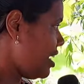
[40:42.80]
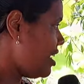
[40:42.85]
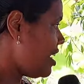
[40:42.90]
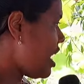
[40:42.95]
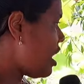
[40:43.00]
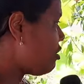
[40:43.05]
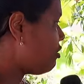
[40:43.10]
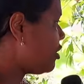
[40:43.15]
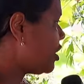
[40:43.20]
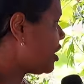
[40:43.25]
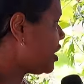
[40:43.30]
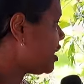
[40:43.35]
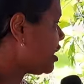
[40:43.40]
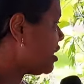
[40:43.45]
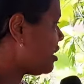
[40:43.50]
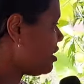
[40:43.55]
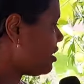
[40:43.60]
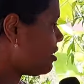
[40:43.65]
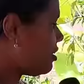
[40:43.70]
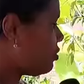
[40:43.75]
Now,
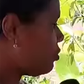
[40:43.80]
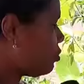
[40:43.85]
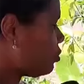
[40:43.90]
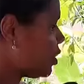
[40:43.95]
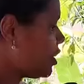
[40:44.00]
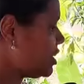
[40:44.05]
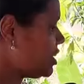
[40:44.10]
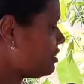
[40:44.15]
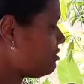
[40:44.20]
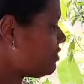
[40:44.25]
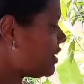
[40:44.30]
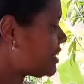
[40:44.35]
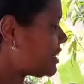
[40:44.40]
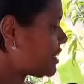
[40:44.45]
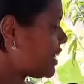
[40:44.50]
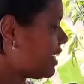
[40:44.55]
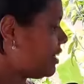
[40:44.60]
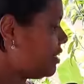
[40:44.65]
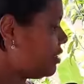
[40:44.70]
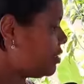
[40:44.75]
what is the
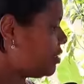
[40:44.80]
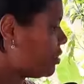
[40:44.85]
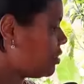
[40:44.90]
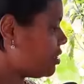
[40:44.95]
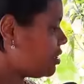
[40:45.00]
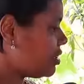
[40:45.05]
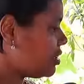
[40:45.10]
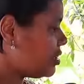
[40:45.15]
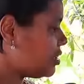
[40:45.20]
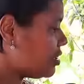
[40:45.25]
first line you wrote?